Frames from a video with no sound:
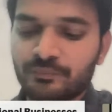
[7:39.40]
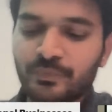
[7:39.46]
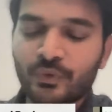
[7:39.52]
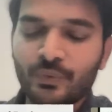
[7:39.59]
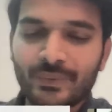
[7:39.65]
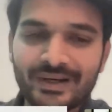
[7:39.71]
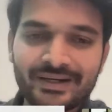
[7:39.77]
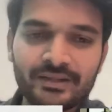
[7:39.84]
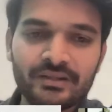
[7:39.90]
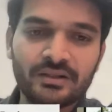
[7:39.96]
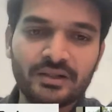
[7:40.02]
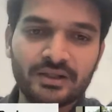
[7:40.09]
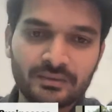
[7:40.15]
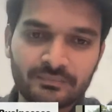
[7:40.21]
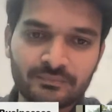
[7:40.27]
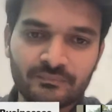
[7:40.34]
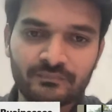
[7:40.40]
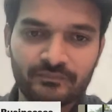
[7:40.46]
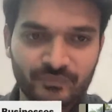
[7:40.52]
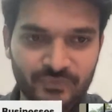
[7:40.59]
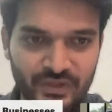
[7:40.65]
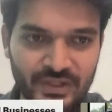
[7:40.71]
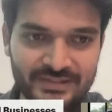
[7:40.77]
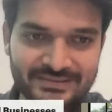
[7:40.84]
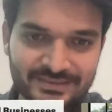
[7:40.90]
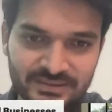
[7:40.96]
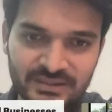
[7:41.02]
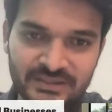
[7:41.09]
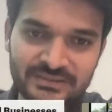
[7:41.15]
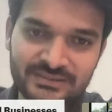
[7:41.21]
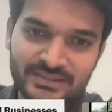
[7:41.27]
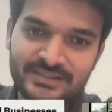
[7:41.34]
provide
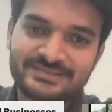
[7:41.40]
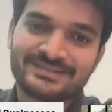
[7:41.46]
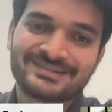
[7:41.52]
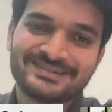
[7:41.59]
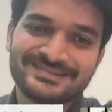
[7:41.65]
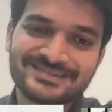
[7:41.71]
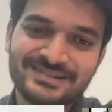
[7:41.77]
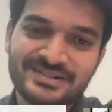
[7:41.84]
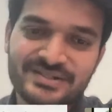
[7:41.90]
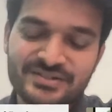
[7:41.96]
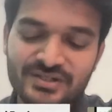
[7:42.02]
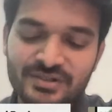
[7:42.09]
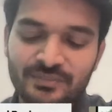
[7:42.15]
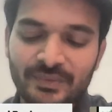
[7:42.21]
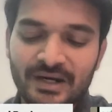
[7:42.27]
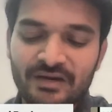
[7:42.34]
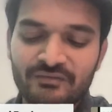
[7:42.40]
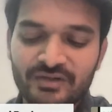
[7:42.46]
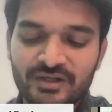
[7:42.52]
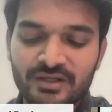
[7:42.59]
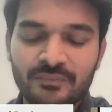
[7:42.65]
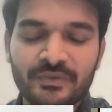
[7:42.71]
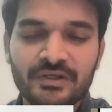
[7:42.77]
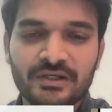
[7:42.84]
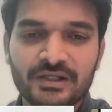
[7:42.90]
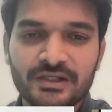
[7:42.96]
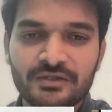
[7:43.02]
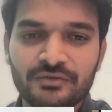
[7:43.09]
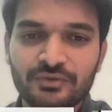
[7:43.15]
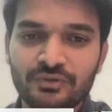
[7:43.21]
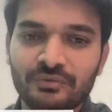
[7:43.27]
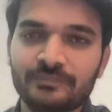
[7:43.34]
as a consultation part. We
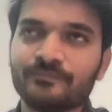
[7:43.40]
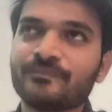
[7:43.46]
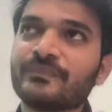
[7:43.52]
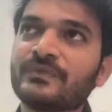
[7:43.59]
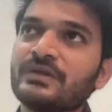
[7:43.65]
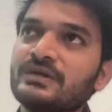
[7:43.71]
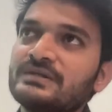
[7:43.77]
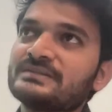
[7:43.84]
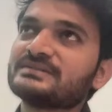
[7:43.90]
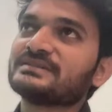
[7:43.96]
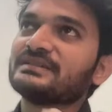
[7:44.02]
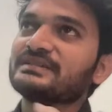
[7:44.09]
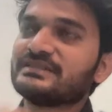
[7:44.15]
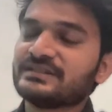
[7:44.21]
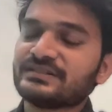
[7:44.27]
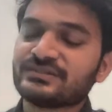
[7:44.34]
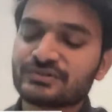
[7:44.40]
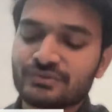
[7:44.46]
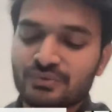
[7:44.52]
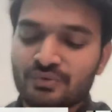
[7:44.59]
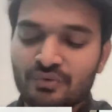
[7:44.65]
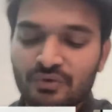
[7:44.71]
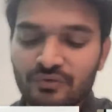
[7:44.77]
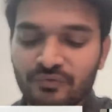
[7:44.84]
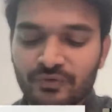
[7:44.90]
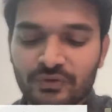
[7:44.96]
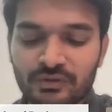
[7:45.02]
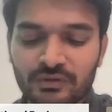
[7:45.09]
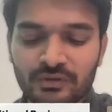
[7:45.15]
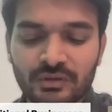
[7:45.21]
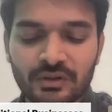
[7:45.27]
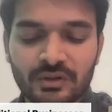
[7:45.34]
typically suggest to go
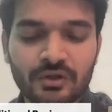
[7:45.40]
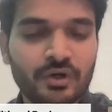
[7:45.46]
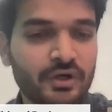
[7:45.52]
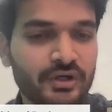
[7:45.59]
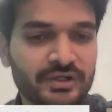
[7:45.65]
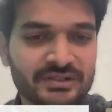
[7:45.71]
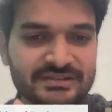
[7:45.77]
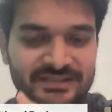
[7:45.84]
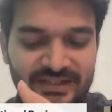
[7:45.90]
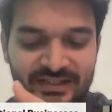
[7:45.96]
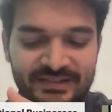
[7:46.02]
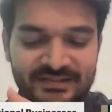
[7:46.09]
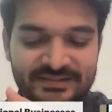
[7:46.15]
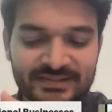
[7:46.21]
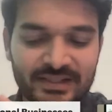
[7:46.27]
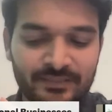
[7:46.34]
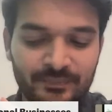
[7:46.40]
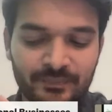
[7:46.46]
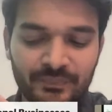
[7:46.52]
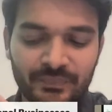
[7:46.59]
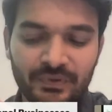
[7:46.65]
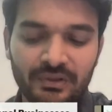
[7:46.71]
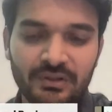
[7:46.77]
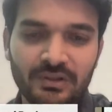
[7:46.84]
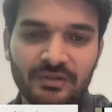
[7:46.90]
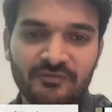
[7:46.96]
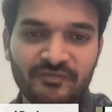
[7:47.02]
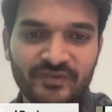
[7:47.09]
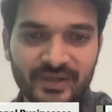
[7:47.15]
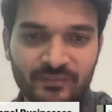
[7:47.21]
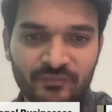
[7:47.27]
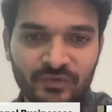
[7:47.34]
for quarters 8-step
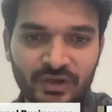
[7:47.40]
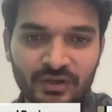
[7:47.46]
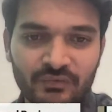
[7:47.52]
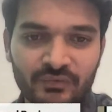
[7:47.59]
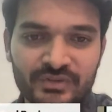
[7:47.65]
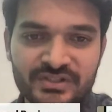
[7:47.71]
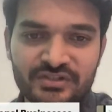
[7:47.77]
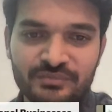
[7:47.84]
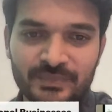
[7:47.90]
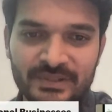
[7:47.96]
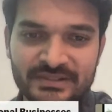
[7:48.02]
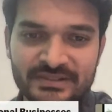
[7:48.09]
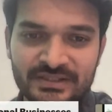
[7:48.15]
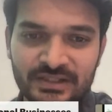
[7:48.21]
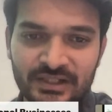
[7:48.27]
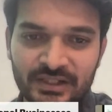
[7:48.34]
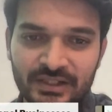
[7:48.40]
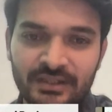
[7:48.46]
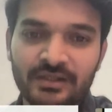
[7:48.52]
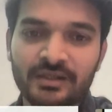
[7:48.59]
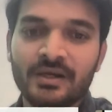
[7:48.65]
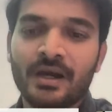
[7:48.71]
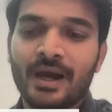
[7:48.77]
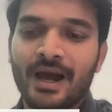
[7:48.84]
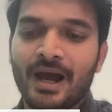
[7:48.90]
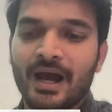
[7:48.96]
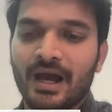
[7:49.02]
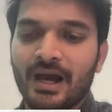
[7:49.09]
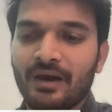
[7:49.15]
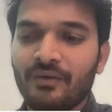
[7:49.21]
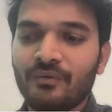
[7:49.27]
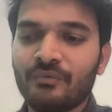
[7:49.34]
framework, which is basically
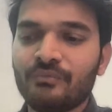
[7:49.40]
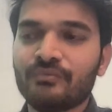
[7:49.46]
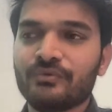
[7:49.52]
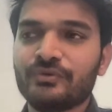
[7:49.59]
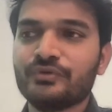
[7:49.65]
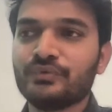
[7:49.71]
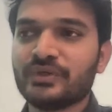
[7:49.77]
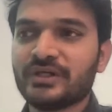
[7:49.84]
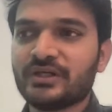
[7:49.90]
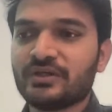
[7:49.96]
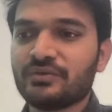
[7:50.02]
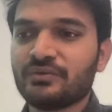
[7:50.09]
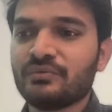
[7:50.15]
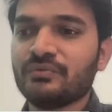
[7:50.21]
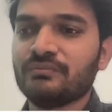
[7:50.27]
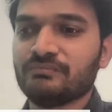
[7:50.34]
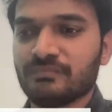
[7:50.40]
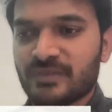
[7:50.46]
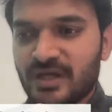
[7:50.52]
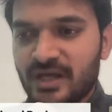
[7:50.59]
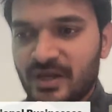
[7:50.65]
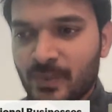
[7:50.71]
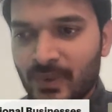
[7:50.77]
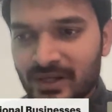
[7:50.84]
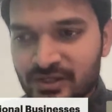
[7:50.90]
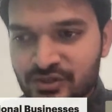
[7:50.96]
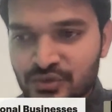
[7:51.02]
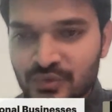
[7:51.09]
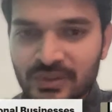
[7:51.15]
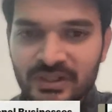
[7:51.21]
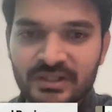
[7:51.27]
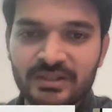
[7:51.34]
how you need to
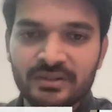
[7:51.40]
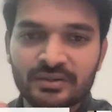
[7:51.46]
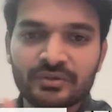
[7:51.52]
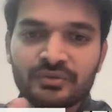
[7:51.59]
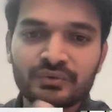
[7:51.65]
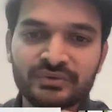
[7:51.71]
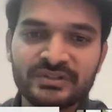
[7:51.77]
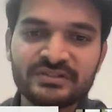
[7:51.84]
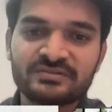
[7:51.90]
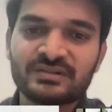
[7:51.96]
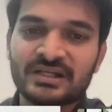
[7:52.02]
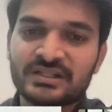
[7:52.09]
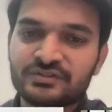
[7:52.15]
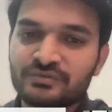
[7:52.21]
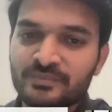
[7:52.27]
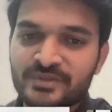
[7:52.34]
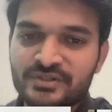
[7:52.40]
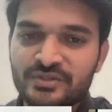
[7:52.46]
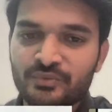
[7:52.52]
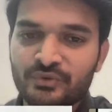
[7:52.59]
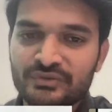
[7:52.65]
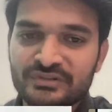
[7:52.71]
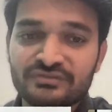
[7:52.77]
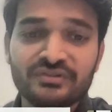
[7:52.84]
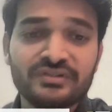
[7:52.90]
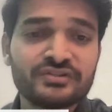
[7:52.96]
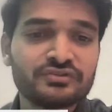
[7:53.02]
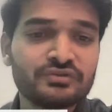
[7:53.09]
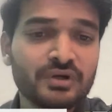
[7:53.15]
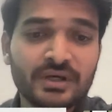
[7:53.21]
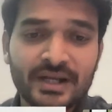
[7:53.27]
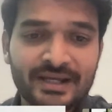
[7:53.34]
eventually do this transformation process. So it's
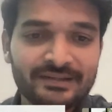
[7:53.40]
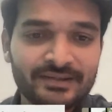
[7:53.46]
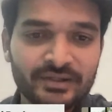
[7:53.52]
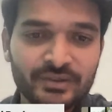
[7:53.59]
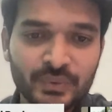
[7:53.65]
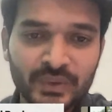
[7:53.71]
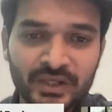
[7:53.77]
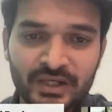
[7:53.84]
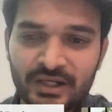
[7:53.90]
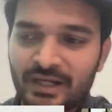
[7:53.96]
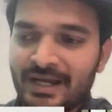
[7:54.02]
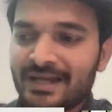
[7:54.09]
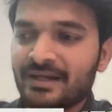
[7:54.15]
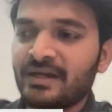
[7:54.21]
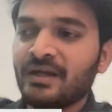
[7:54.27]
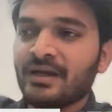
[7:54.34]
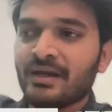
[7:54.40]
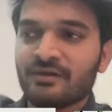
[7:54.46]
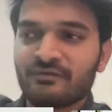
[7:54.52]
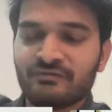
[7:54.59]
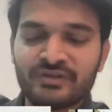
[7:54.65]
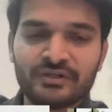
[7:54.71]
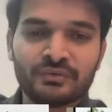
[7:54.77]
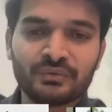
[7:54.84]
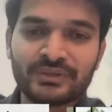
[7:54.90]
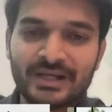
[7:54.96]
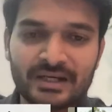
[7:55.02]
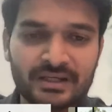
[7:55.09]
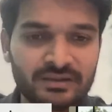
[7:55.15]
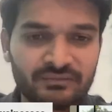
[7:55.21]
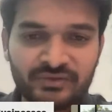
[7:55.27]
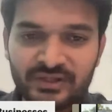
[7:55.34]
not like that, okay, hey, we know
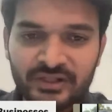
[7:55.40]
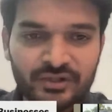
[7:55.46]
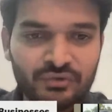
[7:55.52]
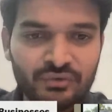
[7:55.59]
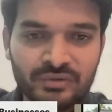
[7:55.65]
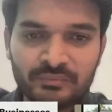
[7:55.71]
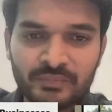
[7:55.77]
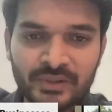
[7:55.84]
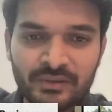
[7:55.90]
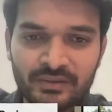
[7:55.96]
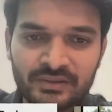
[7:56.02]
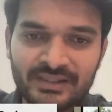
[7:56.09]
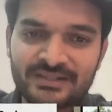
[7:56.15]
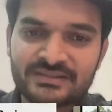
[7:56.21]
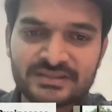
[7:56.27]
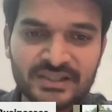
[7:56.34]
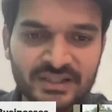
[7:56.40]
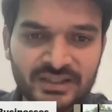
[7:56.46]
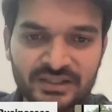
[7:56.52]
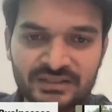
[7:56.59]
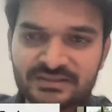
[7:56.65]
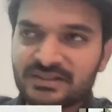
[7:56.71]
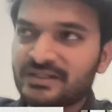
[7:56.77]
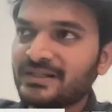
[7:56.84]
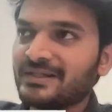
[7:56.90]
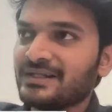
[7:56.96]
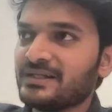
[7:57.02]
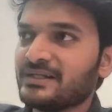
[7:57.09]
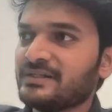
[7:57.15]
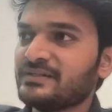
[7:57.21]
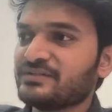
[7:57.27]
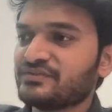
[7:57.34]
that we need to let's say it's a
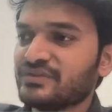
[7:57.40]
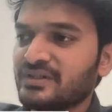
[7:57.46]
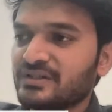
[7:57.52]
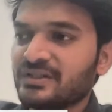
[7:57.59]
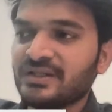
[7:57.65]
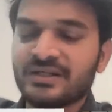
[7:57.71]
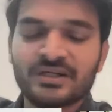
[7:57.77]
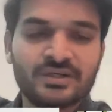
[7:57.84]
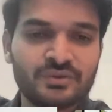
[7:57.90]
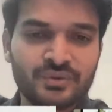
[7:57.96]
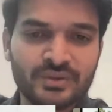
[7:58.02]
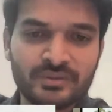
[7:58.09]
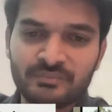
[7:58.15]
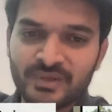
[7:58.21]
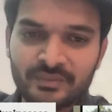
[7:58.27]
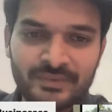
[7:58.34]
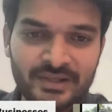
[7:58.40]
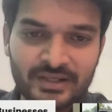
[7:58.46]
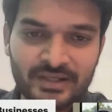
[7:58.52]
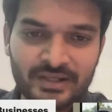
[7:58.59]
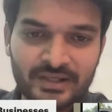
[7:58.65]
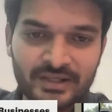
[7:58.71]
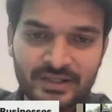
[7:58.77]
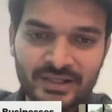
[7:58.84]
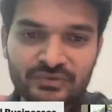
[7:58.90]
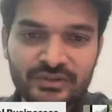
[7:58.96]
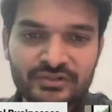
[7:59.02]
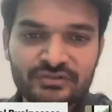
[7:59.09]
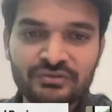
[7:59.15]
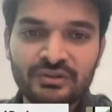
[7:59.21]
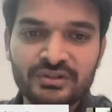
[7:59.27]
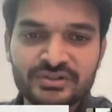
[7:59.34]
retail industry and they need to implement ERP. So
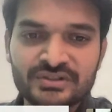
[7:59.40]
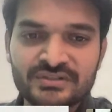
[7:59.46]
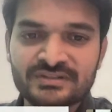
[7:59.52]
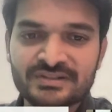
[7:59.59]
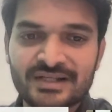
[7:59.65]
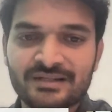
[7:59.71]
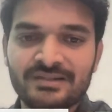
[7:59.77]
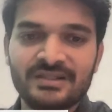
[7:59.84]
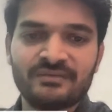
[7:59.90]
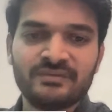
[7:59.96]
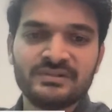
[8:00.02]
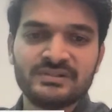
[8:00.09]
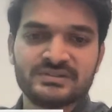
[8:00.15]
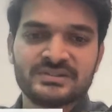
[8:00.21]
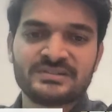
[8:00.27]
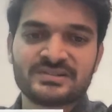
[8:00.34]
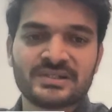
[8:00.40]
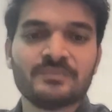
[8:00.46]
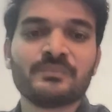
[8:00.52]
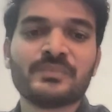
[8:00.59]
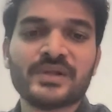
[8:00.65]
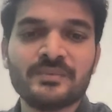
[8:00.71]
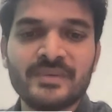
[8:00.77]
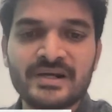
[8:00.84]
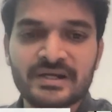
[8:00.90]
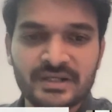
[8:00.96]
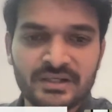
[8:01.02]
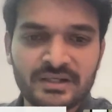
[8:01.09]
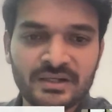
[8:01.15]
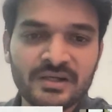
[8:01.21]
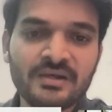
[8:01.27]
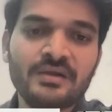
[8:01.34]
it's not just like they will just implement
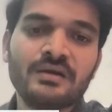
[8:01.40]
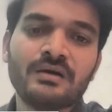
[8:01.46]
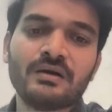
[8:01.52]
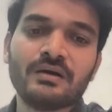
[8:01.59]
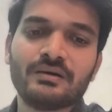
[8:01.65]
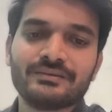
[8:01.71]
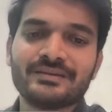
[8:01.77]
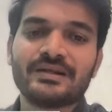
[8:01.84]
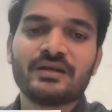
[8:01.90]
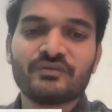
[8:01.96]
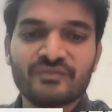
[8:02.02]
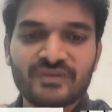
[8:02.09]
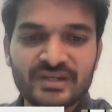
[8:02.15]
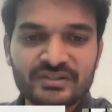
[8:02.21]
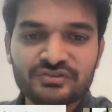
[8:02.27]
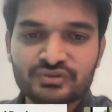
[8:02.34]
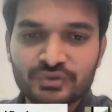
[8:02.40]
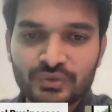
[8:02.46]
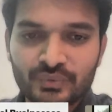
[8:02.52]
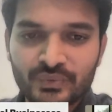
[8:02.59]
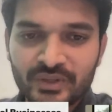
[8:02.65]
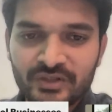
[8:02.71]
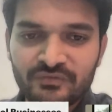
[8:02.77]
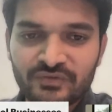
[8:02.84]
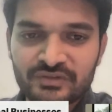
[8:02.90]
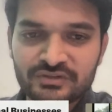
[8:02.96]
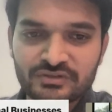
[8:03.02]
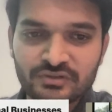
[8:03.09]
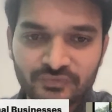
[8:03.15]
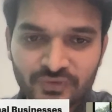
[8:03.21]
it. There are ways to do it. First of